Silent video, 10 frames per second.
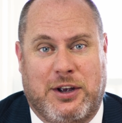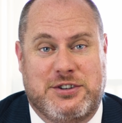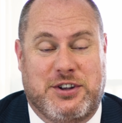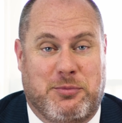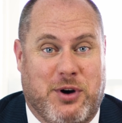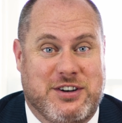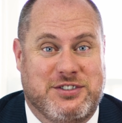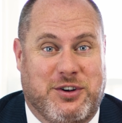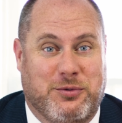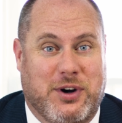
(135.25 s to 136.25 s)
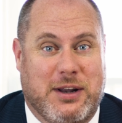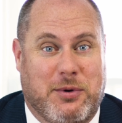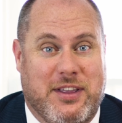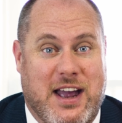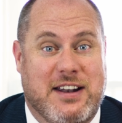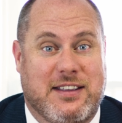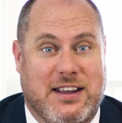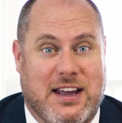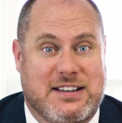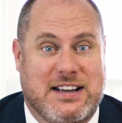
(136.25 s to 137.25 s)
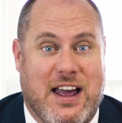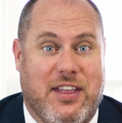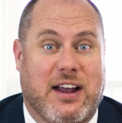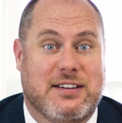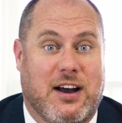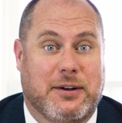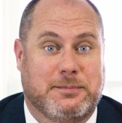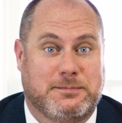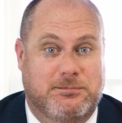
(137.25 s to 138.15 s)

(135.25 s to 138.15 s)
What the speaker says: So the pressure's on really by the end of the year to get that done.